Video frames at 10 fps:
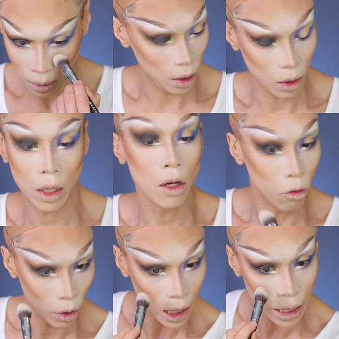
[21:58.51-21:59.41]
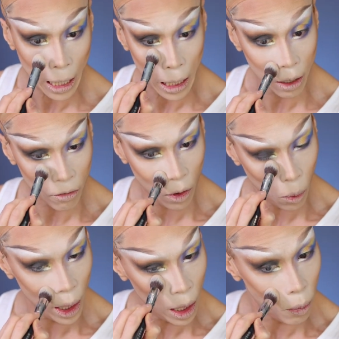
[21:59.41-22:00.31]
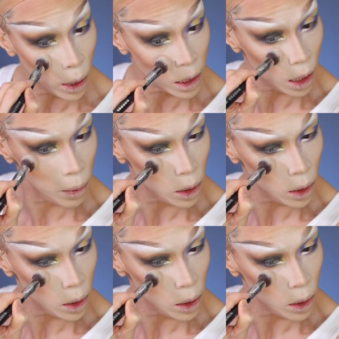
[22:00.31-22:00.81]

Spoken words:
I need to really dig in for the white and press it a